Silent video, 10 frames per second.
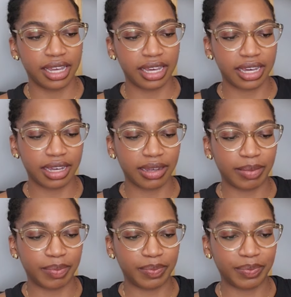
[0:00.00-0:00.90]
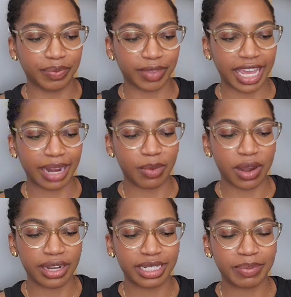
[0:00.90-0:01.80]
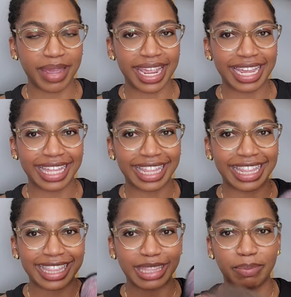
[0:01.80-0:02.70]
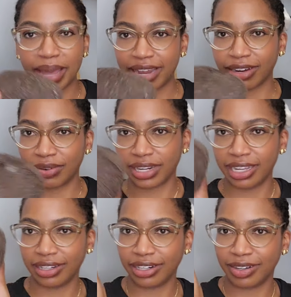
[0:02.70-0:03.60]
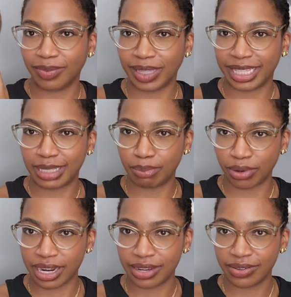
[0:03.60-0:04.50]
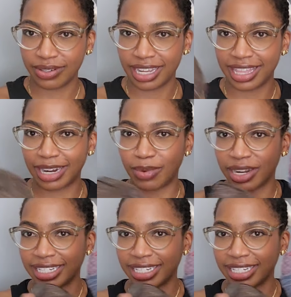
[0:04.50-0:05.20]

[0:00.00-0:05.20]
And I wanted to make the background color for this brown, and then I wanted to